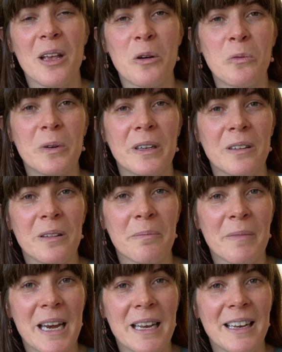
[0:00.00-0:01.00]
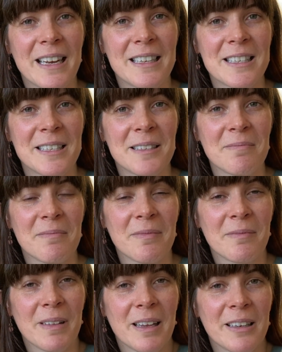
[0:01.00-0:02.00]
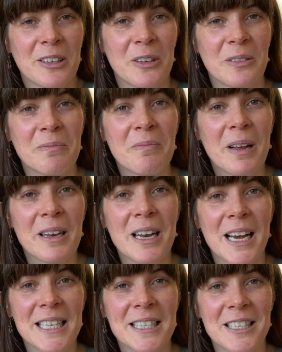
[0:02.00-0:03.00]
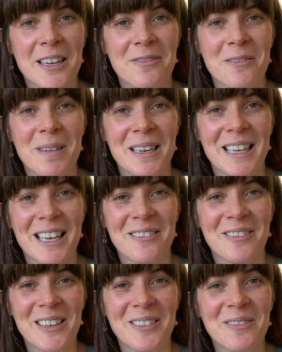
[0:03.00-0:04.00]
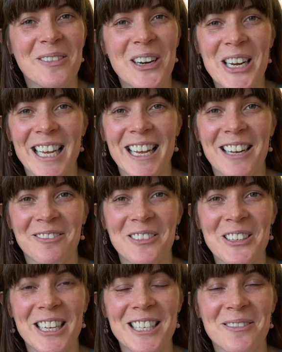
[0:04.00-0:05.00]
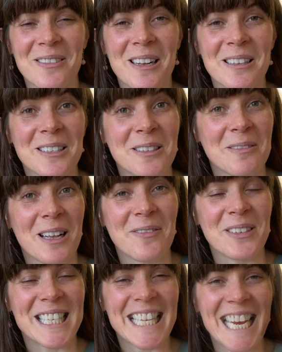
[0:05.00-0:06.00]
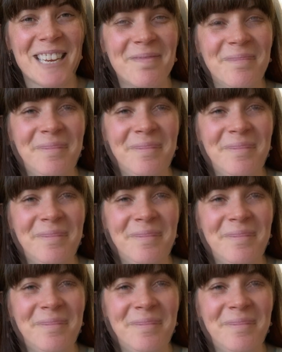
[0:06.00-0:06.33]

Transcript: will mean it's, you know, nice enough for me to get away with wearing it at work as well. So we'll have to see.